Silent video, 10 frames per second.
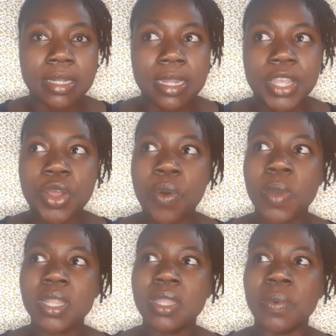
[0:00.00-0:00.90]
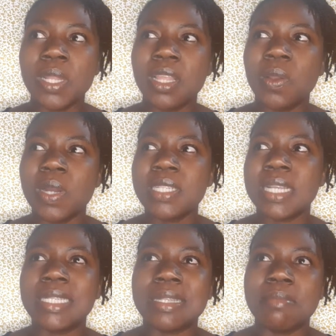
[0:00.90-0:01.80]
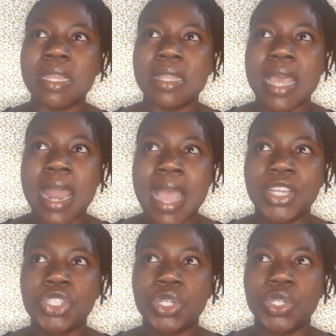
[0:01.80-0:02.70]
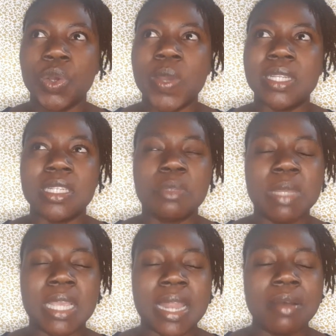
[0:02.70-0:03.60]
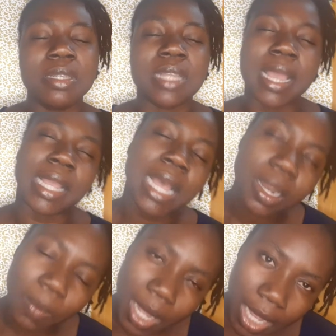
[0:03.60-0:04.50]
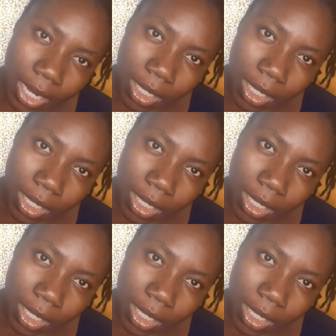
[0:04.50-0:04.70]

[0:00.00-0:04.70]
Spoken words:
When the Lord said to me that I should go into speaking, I was like, God, what?